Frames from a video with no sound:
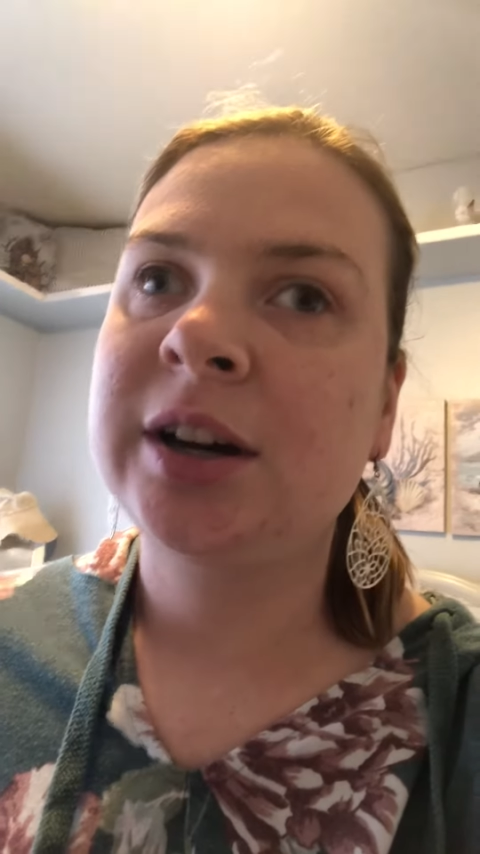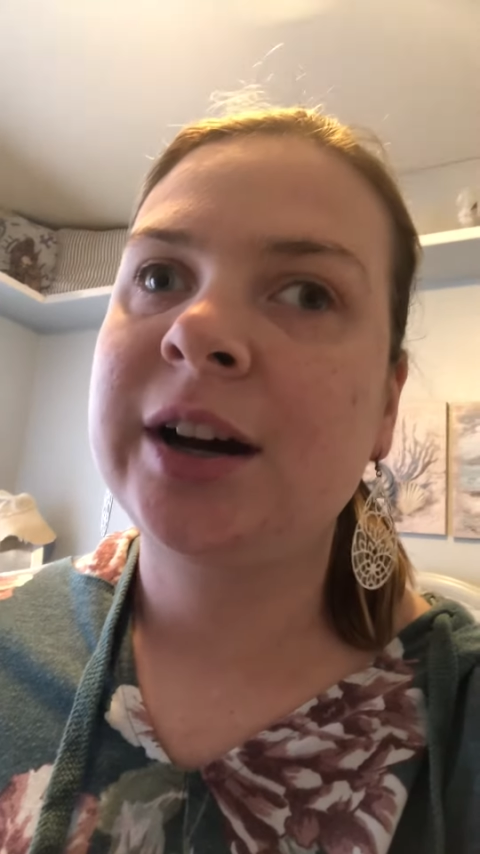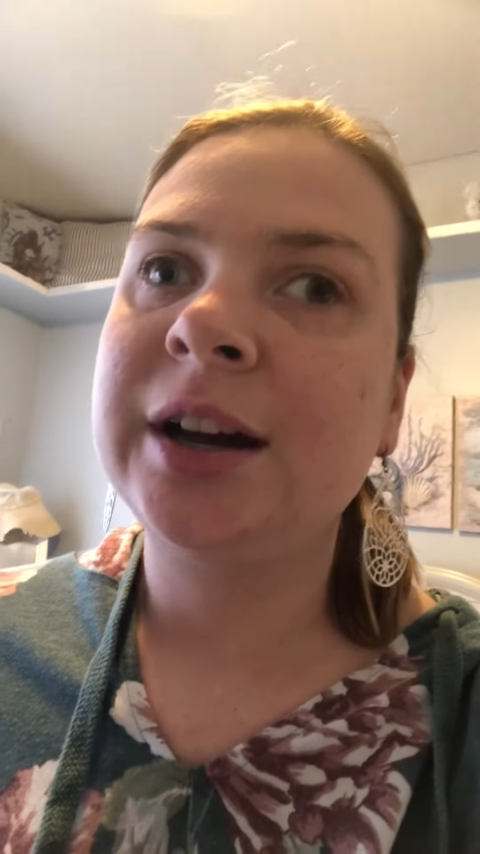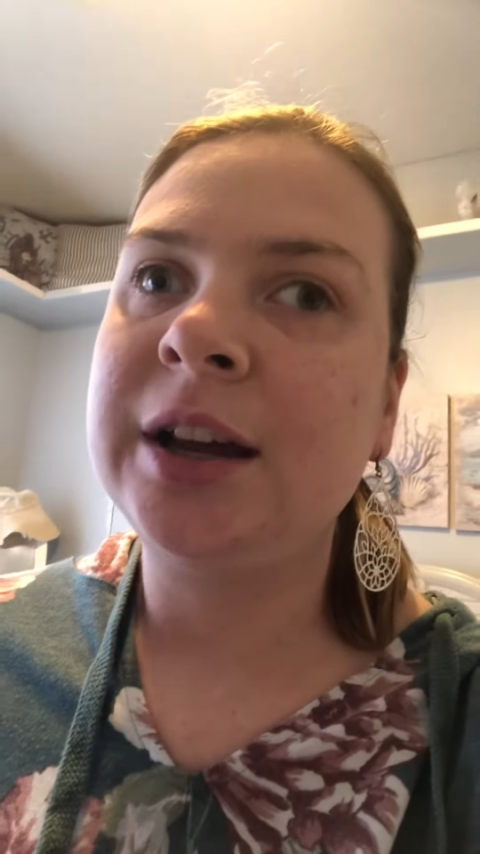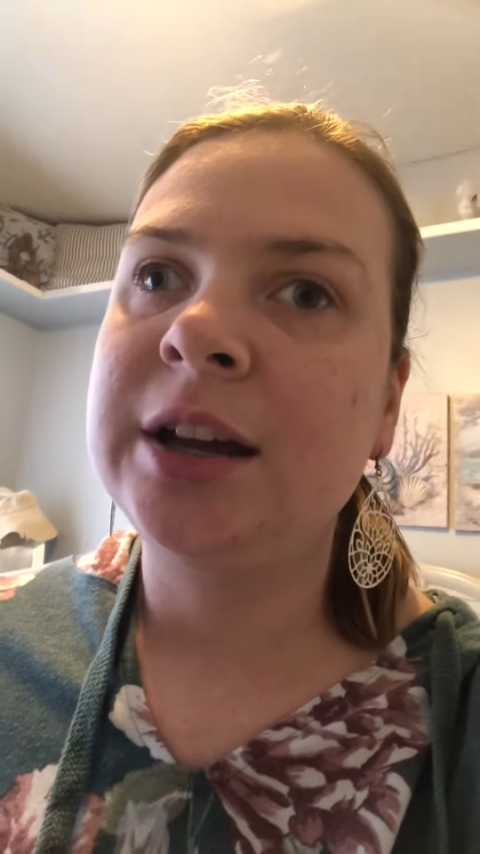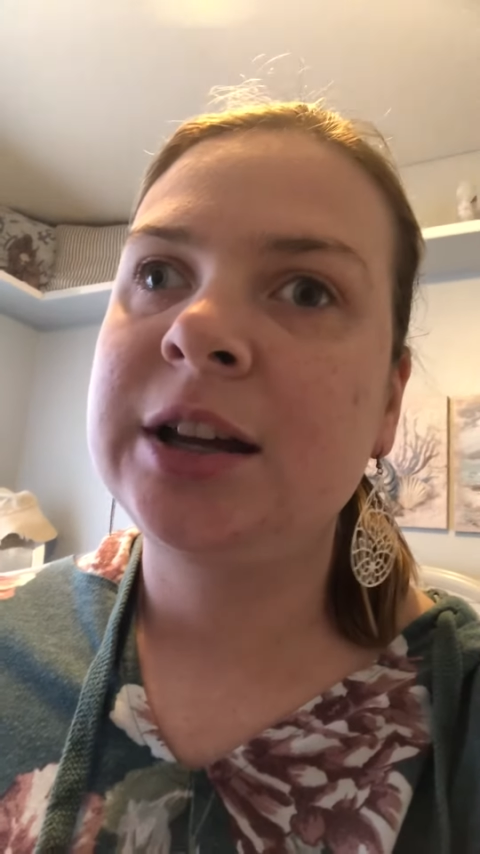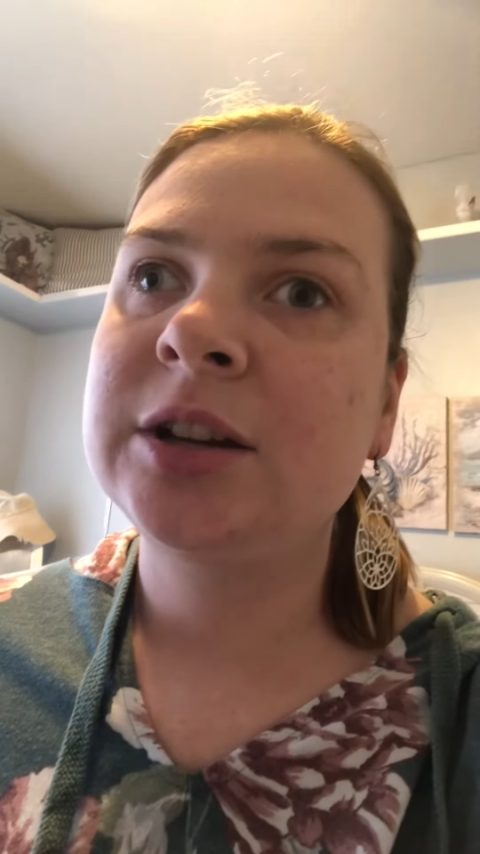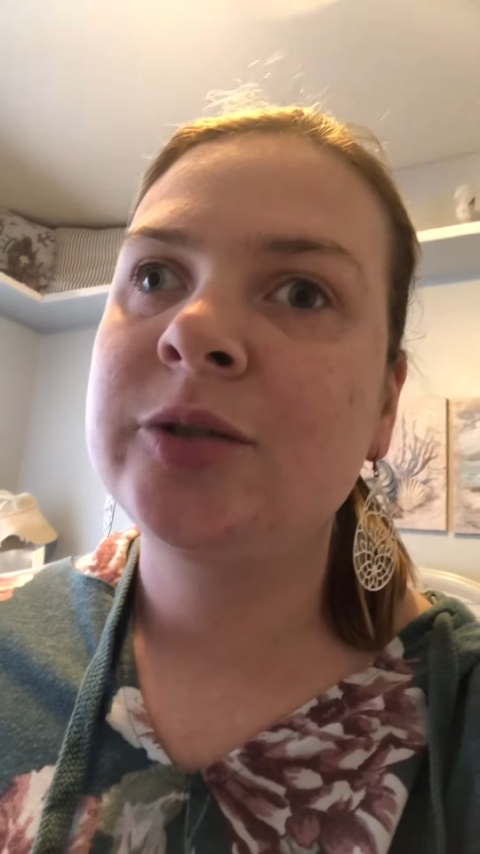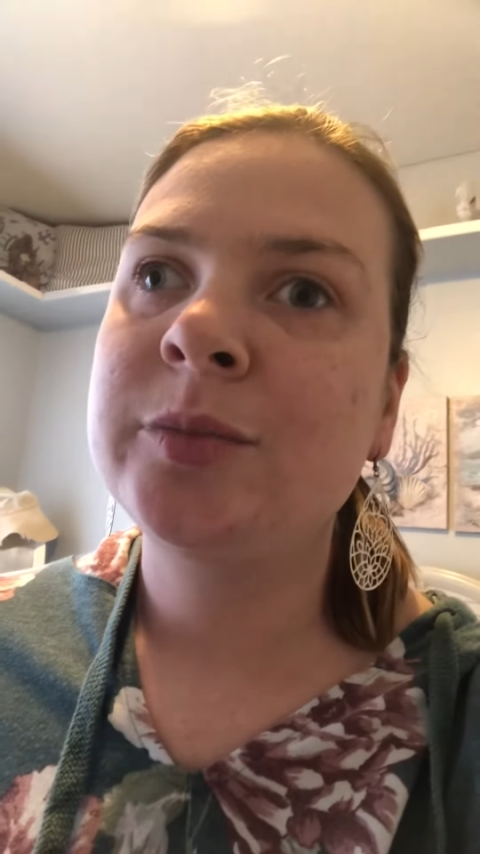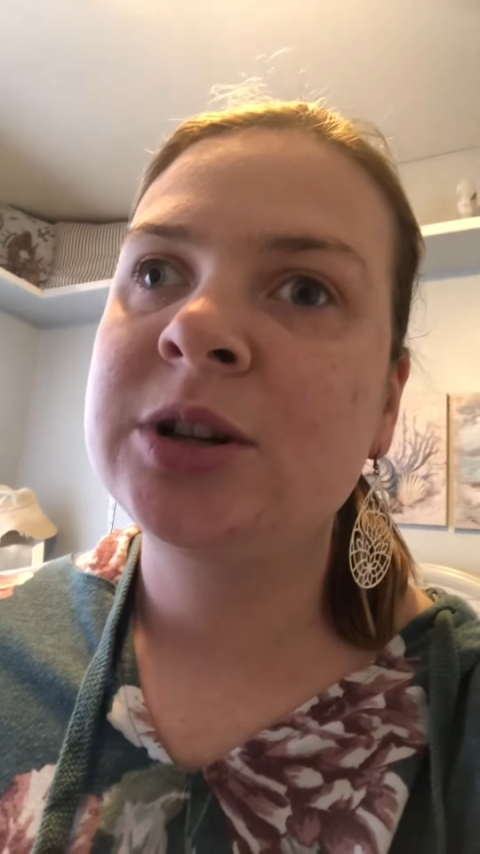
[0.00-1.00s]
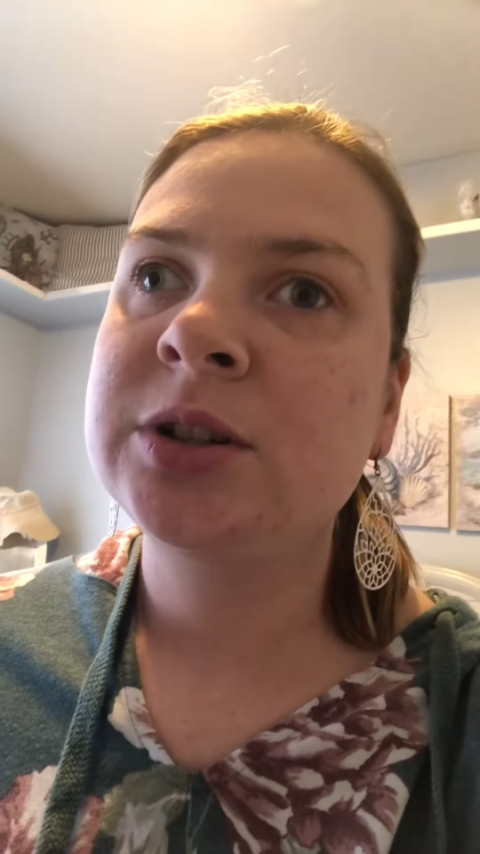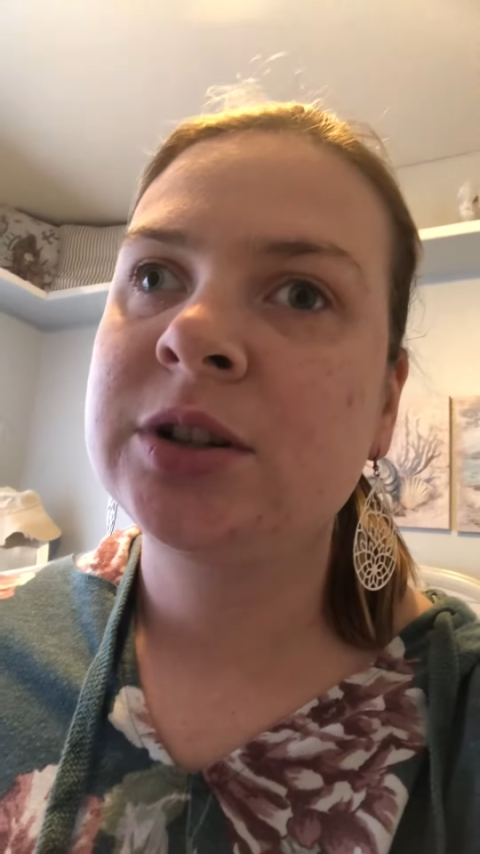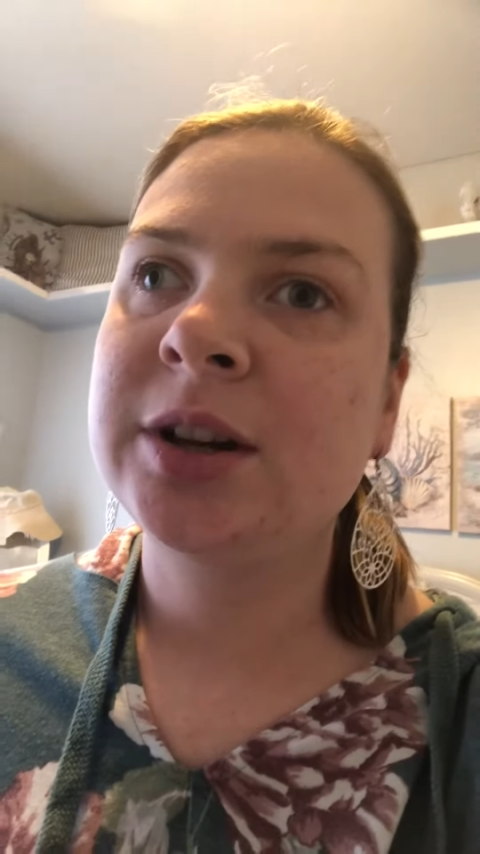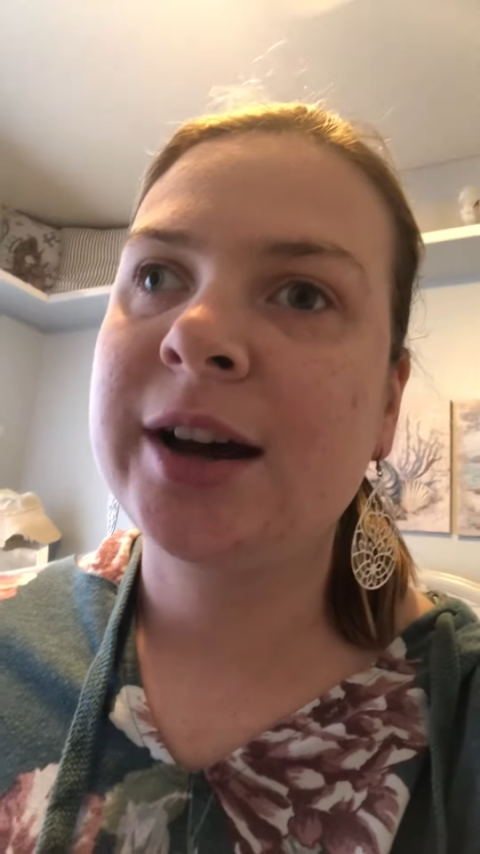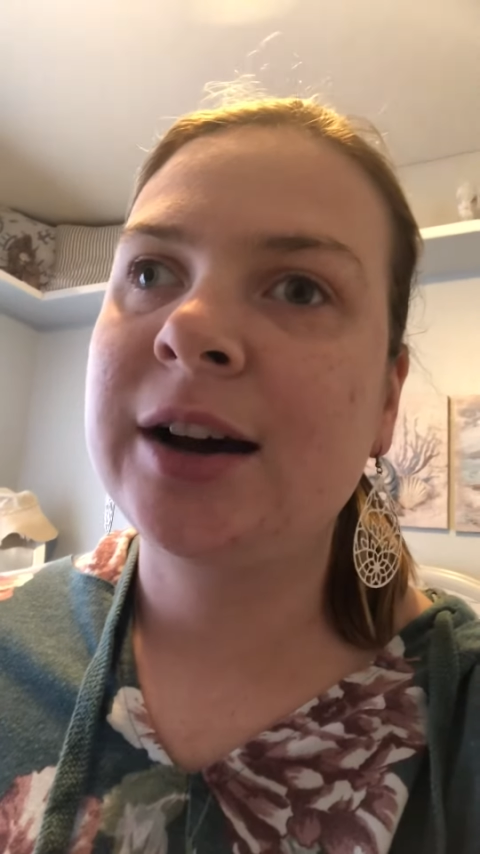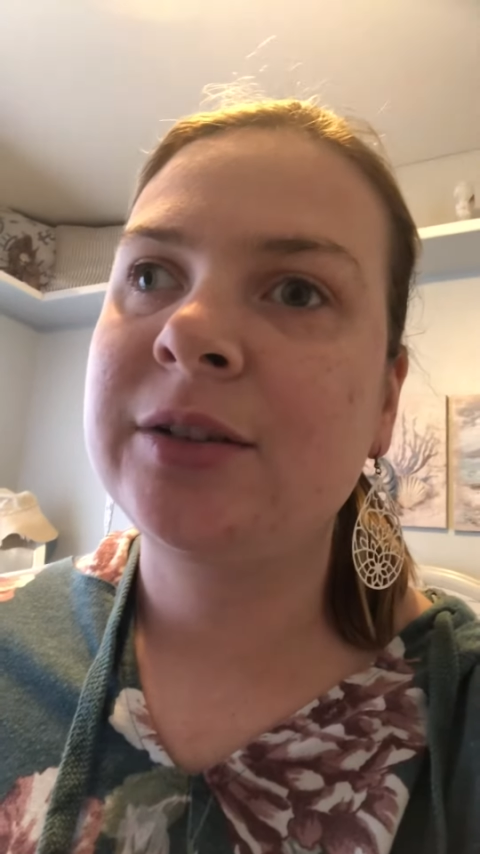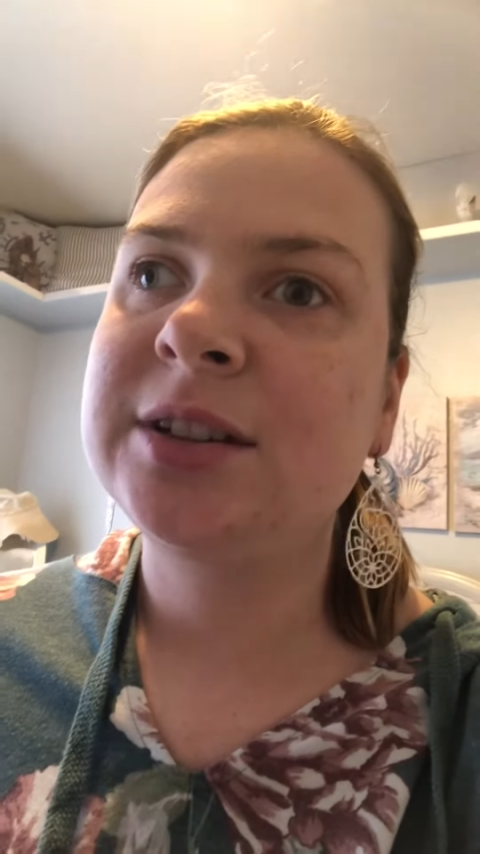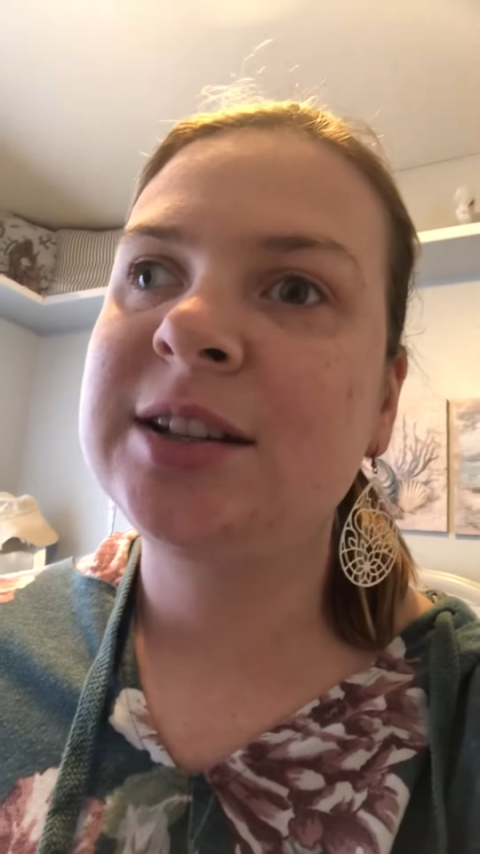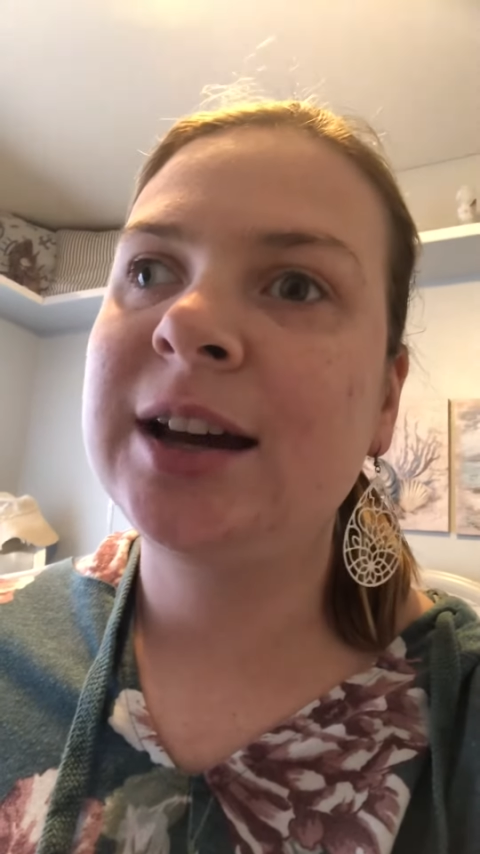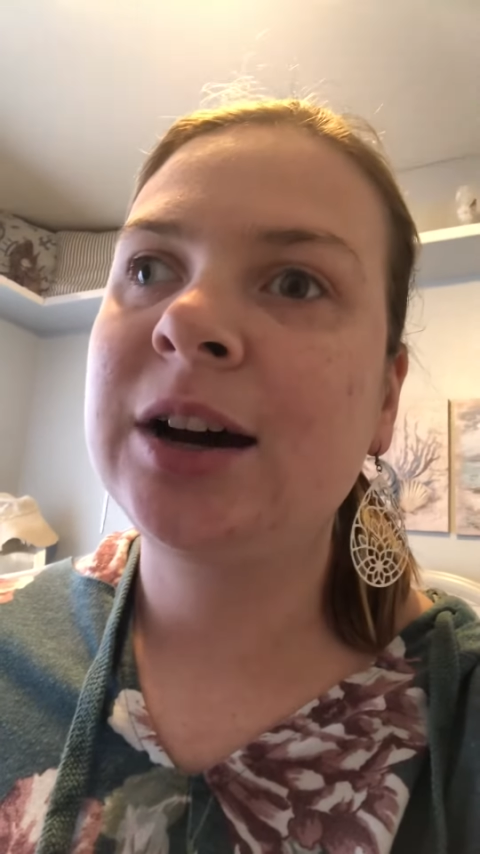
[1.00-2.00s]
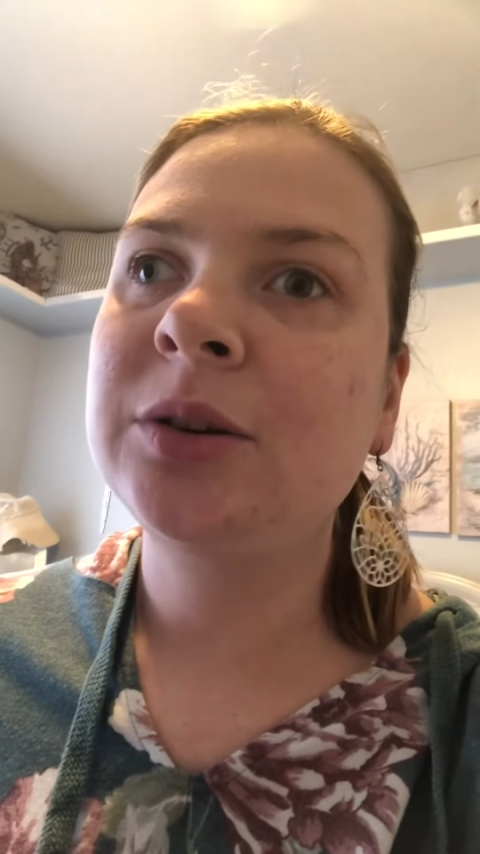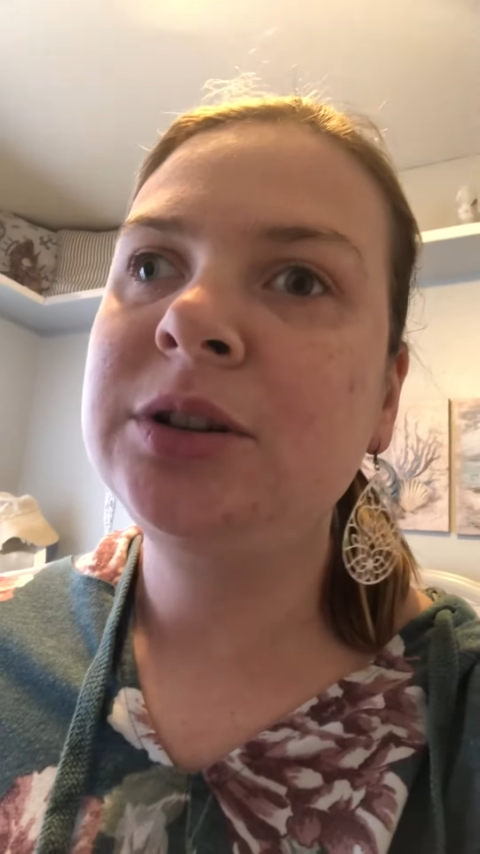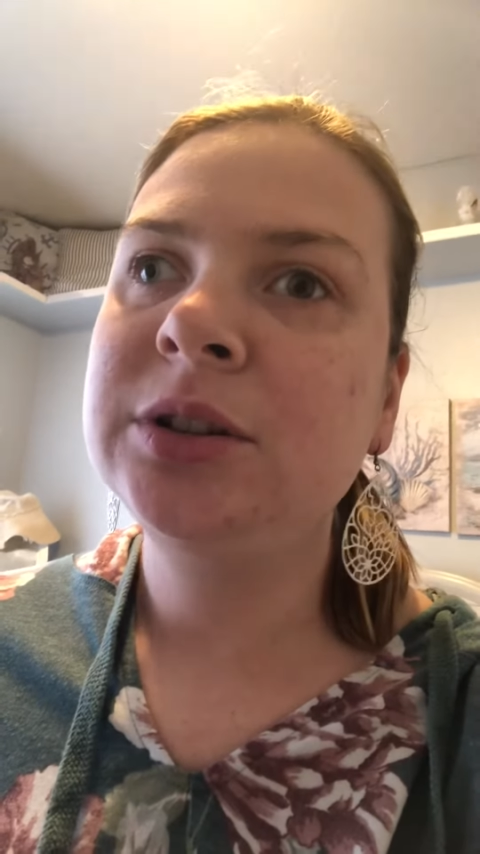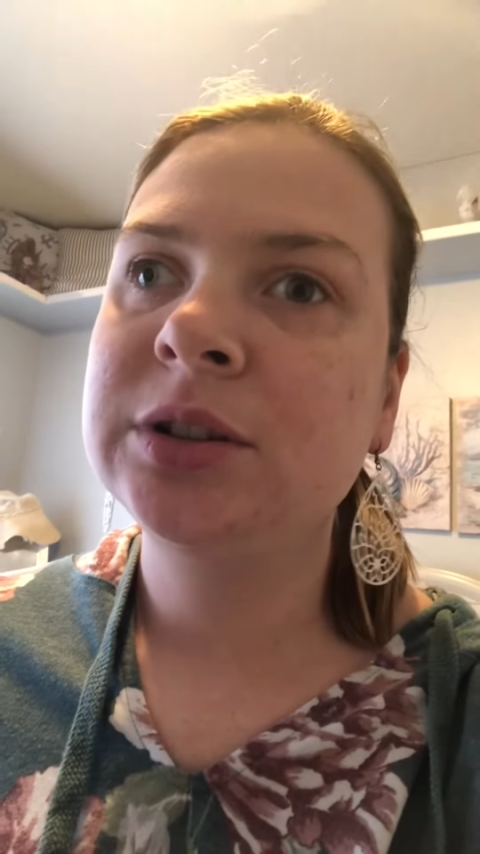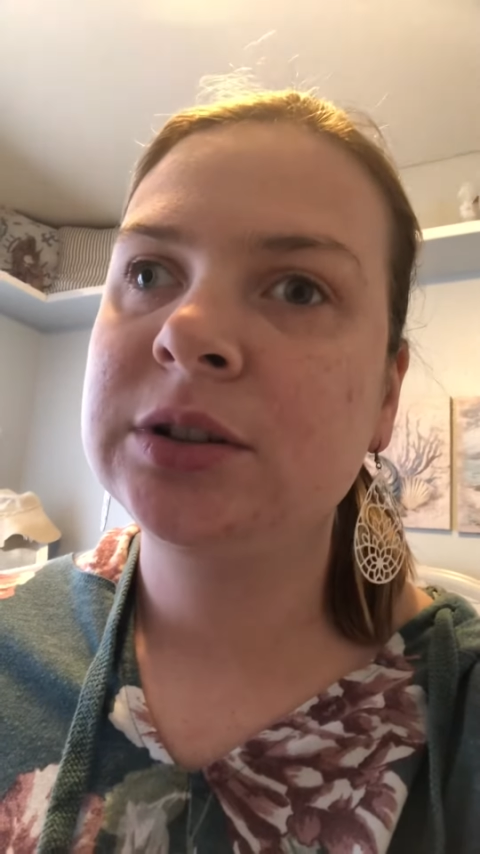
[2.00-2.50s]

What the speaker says: I am out of town.